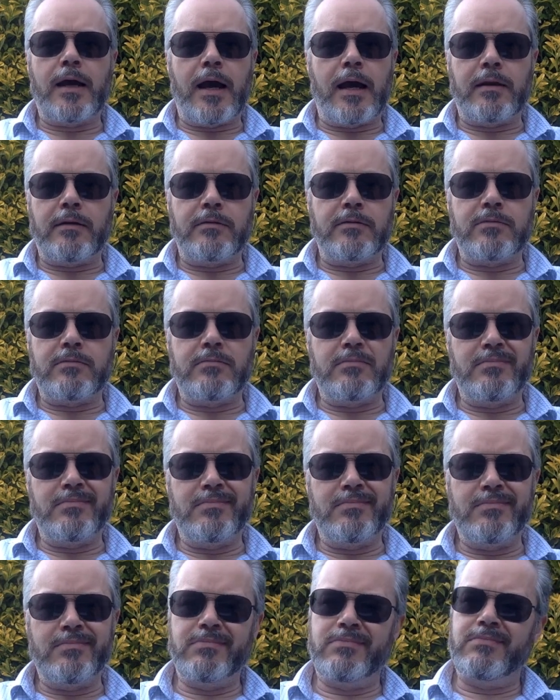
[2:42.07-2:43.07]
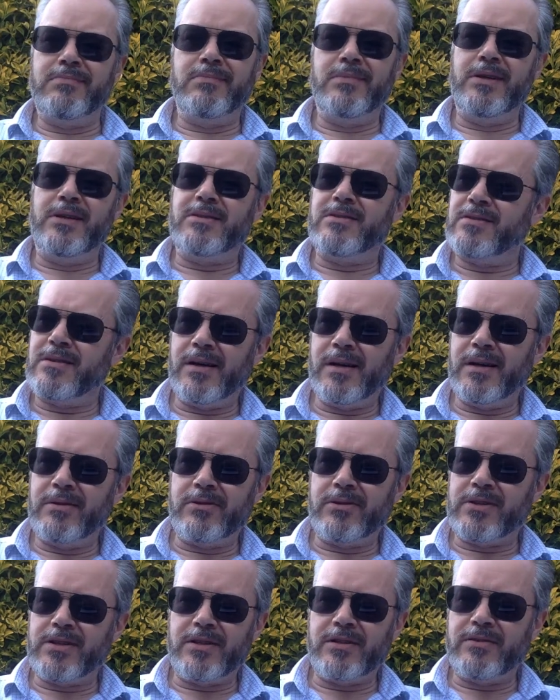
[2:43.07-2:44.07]
and the
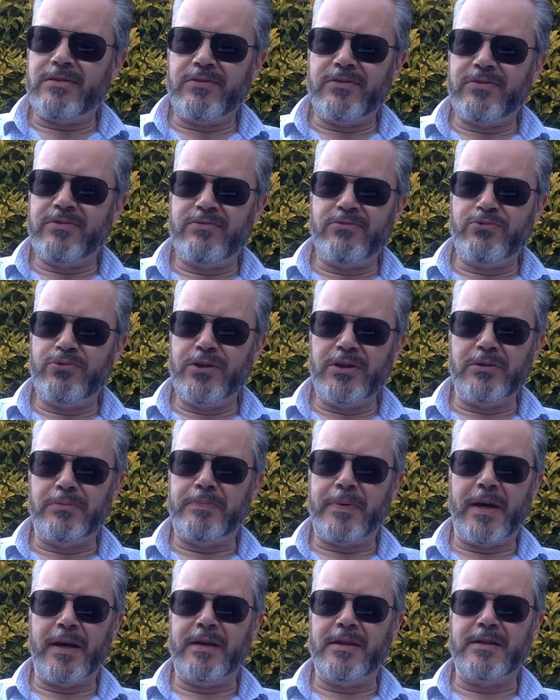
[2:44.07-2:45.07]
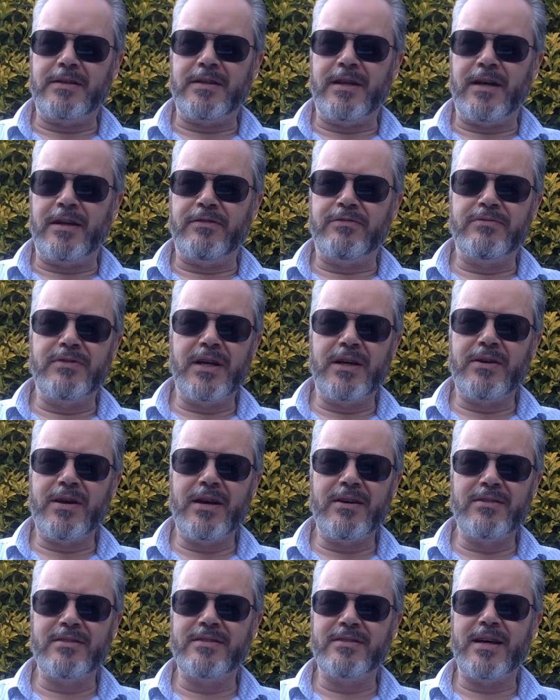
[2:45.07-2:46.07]
entirety of real Peggy's life. Now,
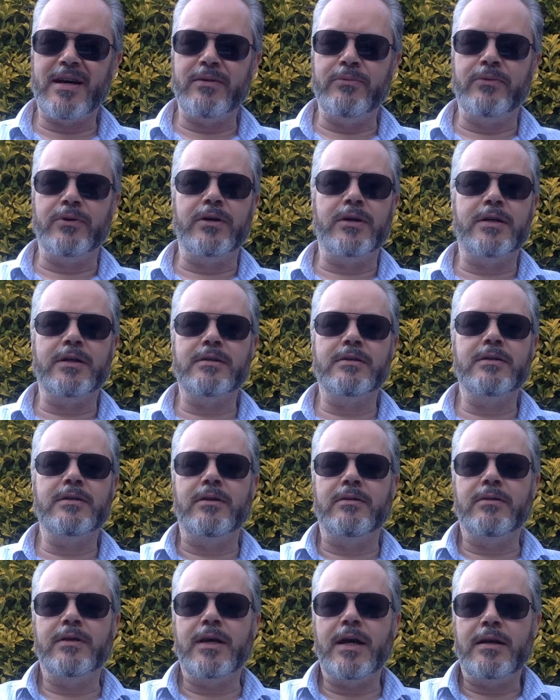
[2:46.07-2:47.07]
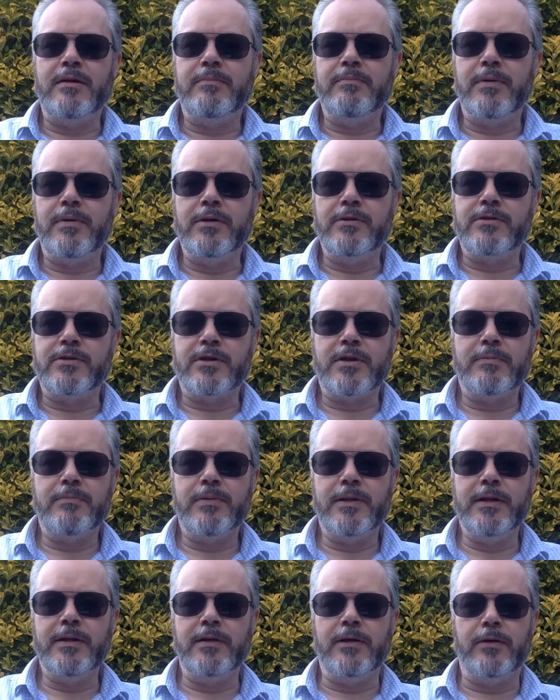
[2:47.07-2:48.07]
how does that work? Again, it blows a
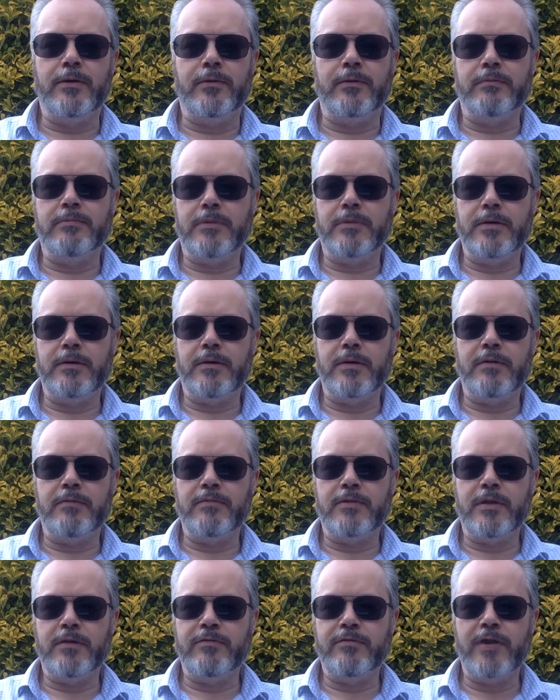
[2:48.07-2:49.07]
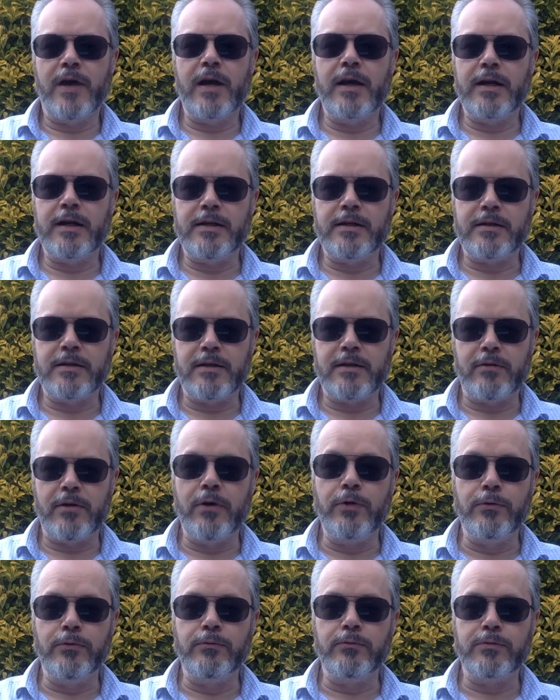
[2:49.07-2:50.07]
complete hole. They violated their
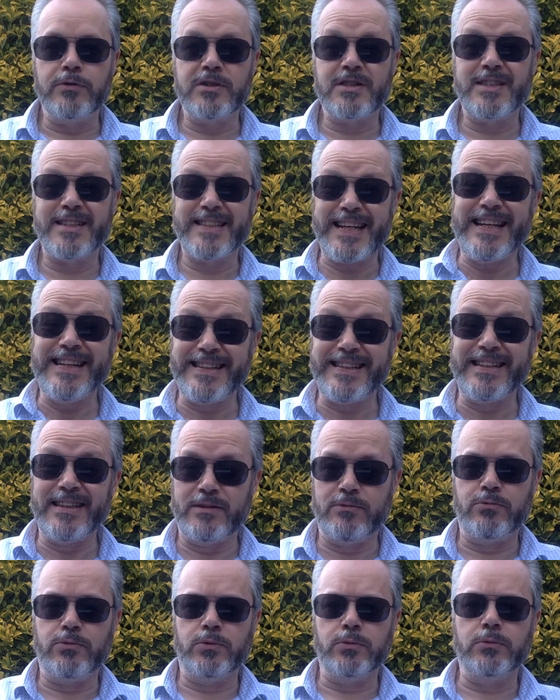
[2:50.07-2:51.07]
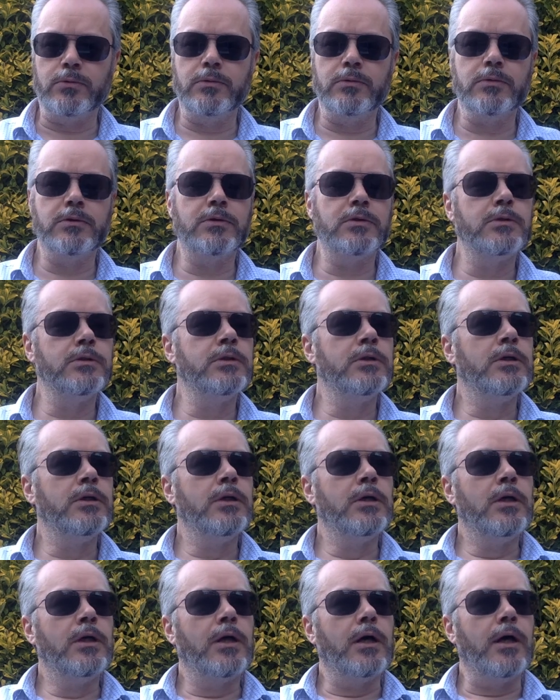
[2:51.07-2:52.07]
own stated rules.
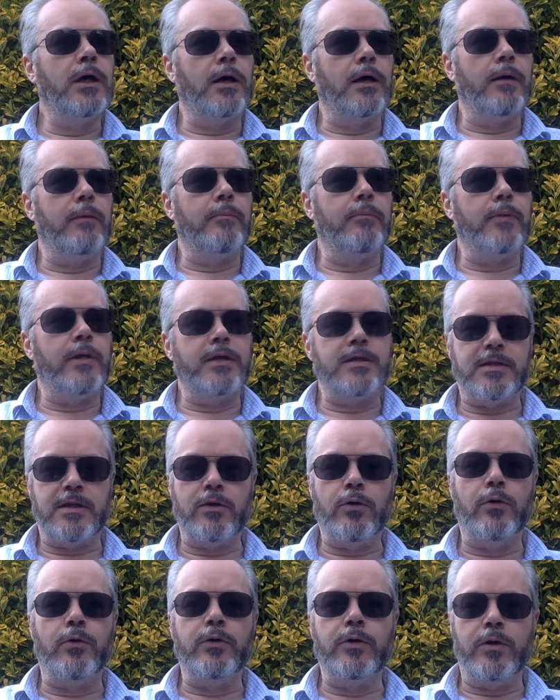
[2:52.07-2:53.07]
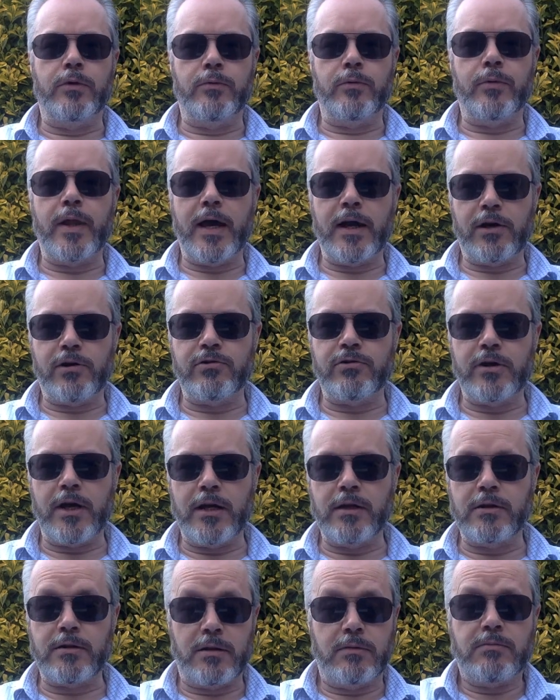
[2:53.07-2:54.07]
They said, will that
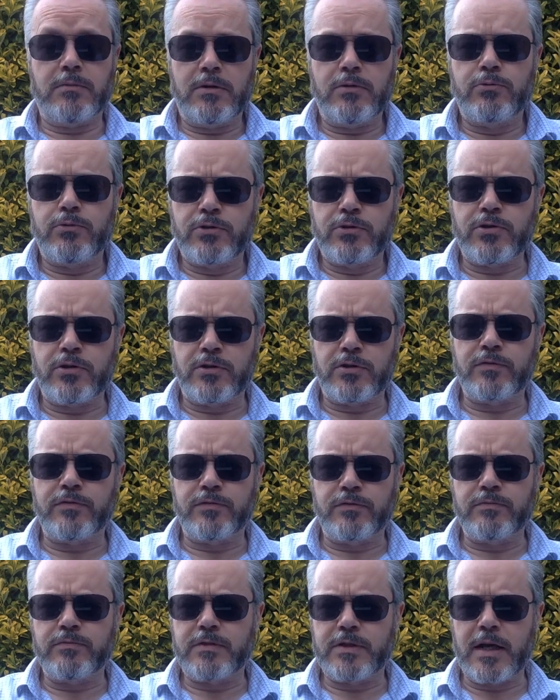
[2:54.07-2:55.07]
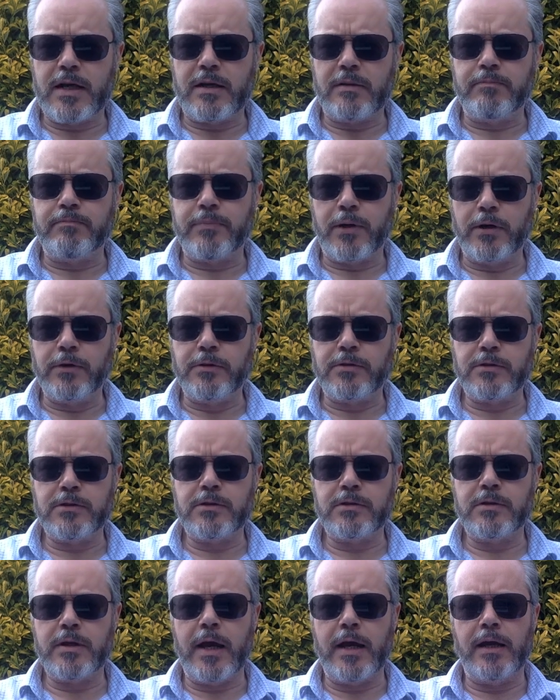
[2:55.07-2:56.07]
create? And the Russos have said in
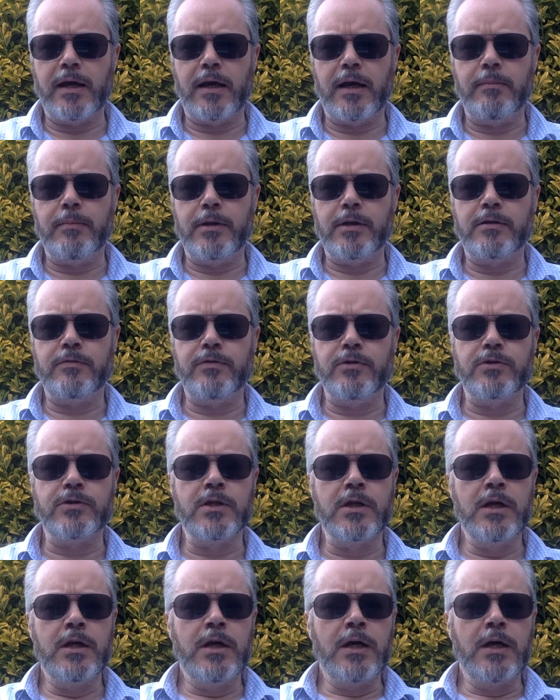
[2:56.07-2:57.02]
post-Endgame interviews